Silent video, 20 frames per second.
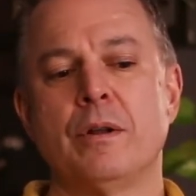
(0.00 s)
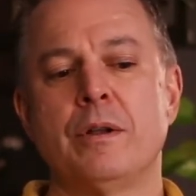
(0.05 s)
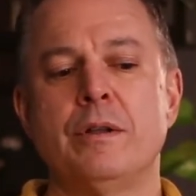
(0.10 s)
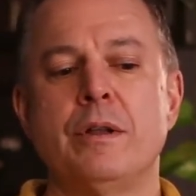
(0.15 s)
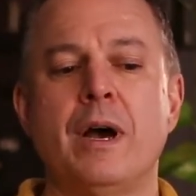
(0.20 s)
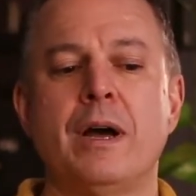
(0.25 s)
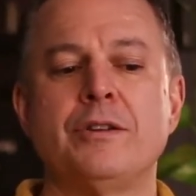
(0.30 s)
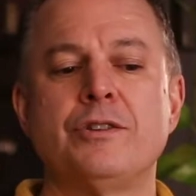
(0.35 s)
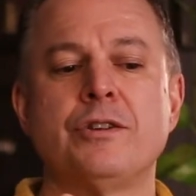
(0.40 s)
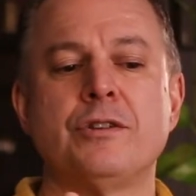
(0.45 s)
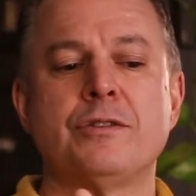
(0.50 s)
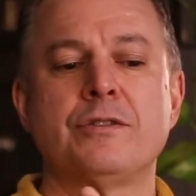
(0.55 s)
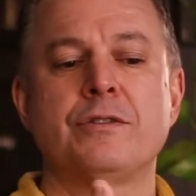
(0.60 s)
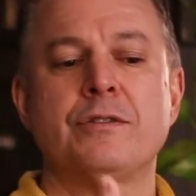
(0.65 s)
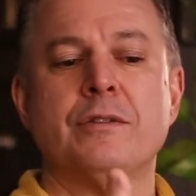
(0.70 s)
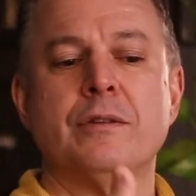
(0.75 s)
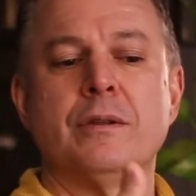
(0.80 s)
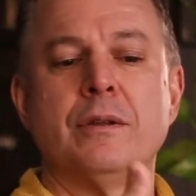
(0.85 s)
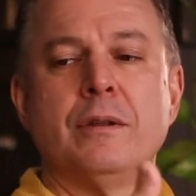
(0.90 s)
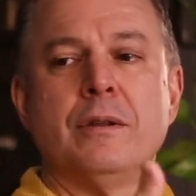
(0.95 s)
not
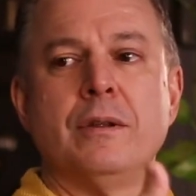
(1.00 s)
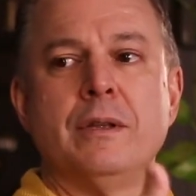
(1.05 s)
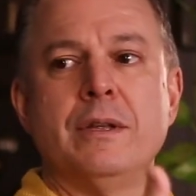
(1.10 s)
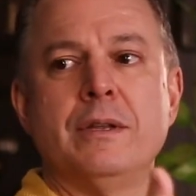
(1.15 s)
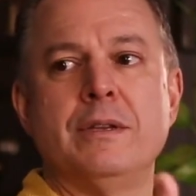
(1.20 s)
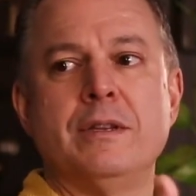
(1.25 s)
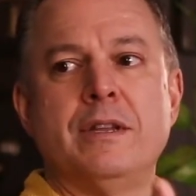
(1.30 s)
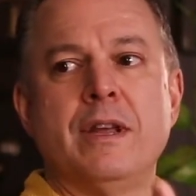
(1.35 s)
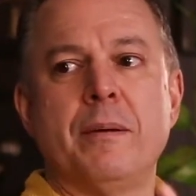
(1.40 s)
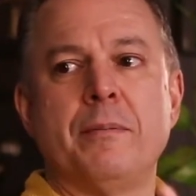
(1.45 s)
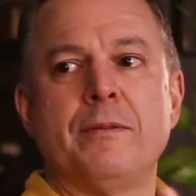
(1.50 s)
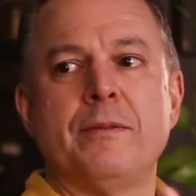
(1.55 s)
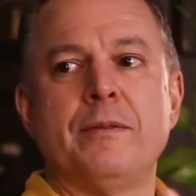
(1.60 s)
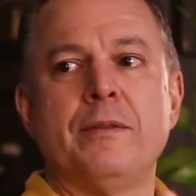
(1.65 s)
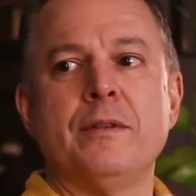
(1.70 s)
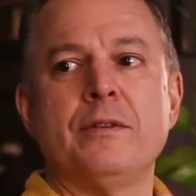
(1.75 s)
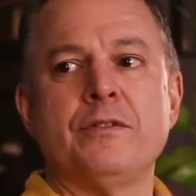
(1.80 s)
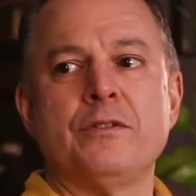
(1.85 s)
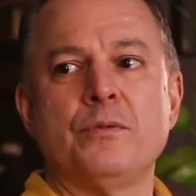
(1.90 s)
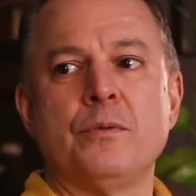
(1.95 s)
just in depth
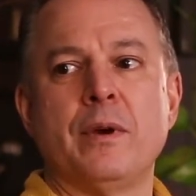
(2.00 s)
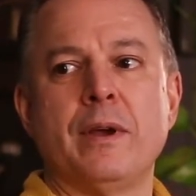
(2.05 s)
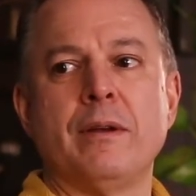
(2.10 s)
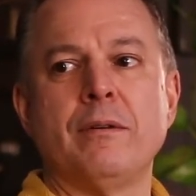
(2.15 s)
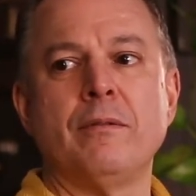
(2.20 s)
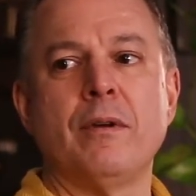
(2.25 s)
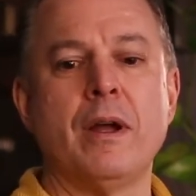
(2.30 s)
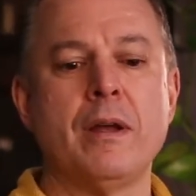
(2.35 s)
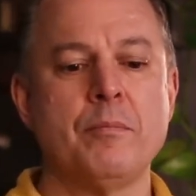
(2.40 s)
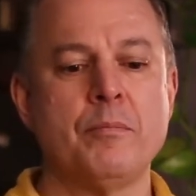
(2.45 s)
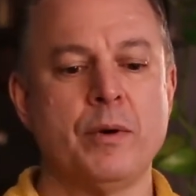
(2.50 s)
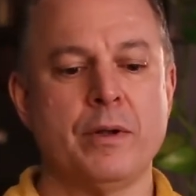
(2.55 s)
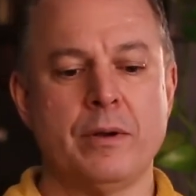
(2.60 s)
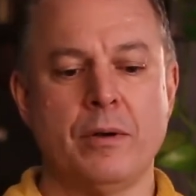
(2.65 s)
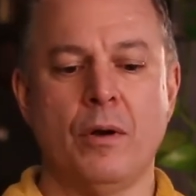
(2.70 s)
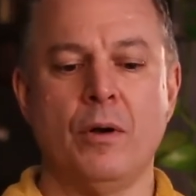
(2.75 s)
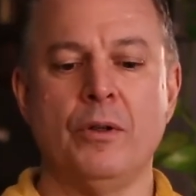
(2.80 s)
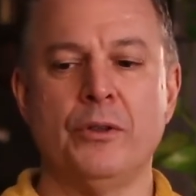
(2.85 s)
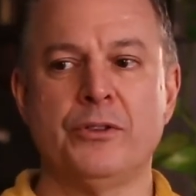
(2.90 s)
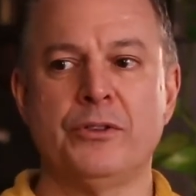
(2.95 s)
this way, right, but
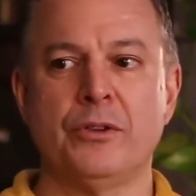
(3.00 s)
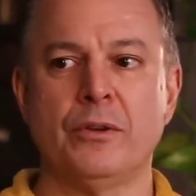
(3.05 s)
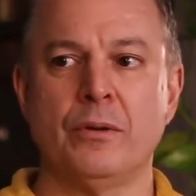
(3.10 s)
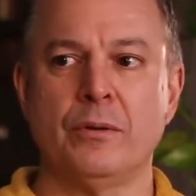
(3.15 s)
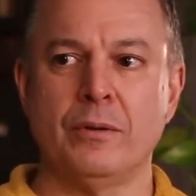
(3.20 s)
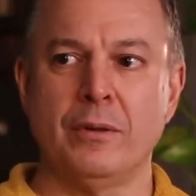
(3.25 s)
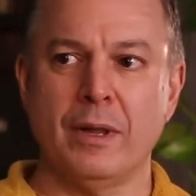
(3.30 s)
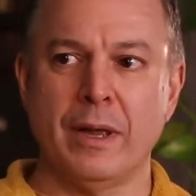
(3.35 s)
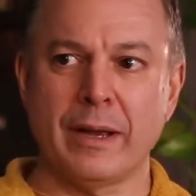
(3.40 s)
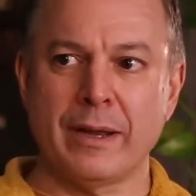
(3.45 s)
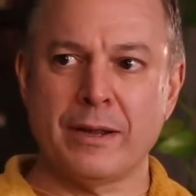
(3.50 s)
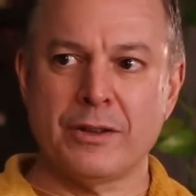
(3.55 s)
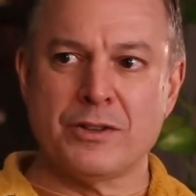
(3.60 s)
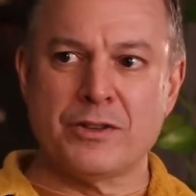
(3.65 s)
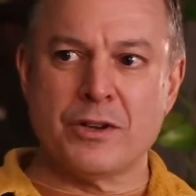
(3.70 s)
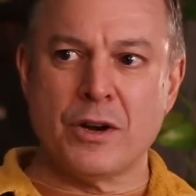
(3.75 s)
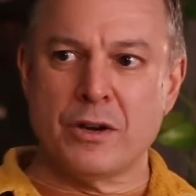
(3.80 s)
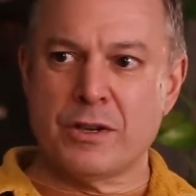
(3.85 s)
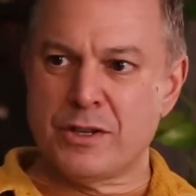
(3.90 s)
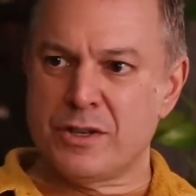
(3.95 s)
also like it
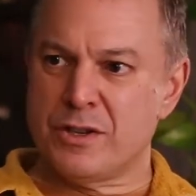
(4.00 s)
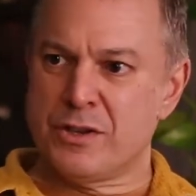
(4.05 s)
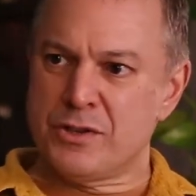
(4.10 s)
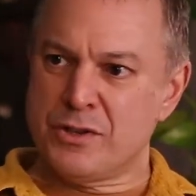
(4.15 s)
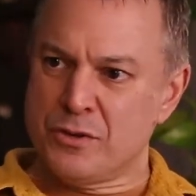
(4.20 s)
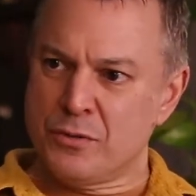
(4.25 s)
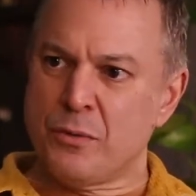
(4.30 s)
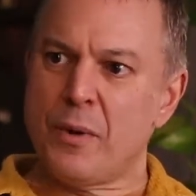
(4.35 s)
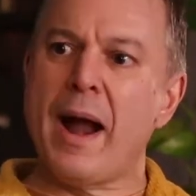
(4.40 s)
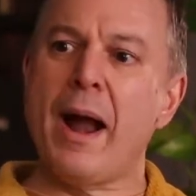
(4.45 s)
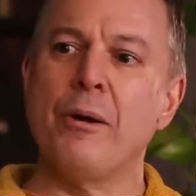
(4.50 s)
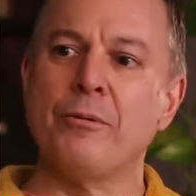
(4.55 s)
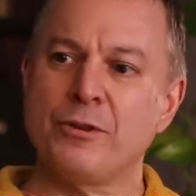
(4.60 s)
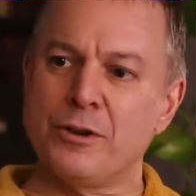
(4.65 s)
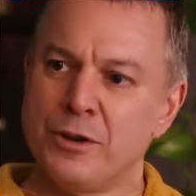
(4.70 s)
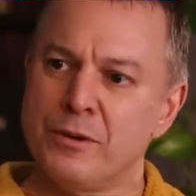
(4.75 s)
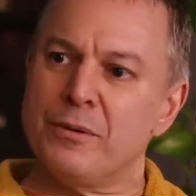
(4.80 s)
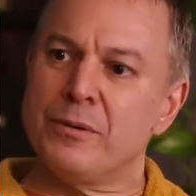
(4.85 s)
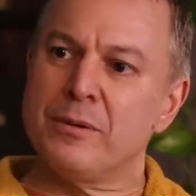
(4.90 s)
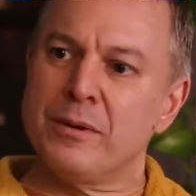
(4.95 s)
starts to surround
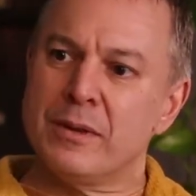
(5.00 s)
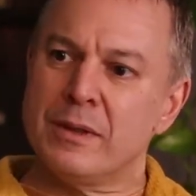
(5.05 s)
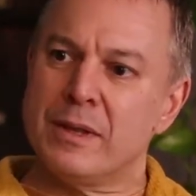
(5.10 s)
you.